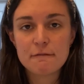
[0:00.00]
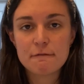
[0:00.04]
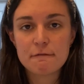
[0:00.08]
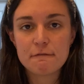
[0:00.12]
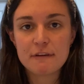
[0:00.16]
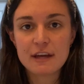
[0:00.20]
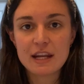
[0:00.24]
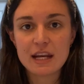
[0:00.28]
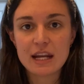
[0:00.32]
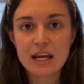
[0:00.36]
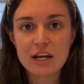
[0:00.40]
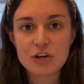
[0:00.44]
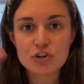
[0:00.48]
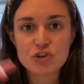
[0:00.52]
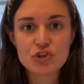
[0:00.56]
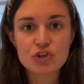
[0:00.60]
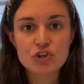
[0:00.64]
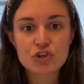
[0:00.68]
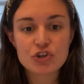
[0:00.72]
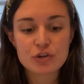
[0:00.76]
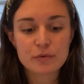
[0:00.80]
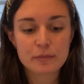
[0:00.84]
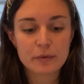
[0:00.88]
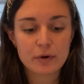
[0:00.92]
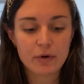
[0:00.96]

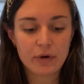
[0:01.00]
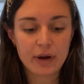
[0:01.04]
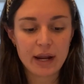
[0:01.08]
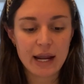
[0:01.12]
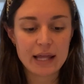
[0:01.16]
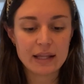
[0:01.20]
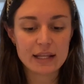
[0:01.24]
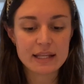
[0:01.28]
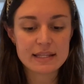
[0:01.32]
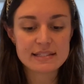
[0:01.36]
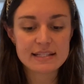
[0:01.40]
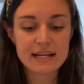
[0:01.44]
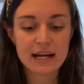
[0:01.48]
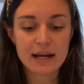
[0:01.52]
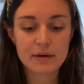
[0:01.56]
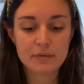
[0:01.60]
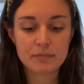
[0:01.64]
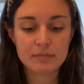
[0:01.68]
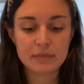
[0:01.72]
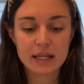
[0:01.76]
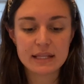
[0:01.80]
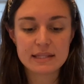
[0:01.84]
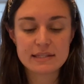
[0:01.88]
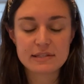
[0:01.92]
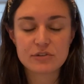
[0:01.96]
Finish. Okay, let's tap.
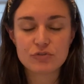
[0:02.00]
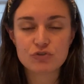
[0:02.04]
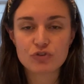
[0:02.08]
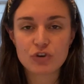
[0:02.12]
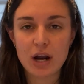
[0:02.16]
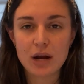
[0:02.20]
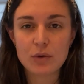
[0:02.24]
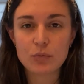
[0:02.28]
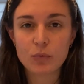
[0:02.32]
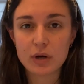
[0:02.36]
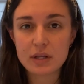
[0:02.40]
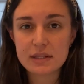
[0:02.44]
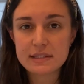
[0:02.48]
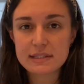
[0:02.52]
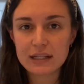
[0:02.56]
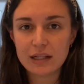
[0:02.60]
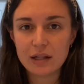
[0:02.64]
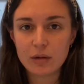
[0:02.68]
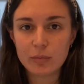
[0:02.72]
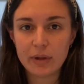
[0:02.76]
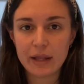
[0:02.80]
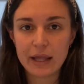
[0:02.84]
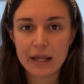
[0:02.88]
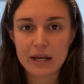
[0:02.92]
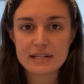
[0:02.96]
Let's try one
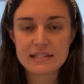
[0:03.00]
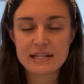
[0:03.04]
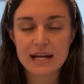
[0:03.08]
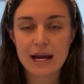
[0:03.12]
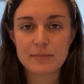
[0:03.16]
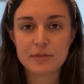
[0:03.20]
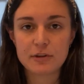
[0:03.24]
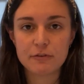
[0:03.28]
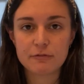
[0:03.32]
syllable at a time.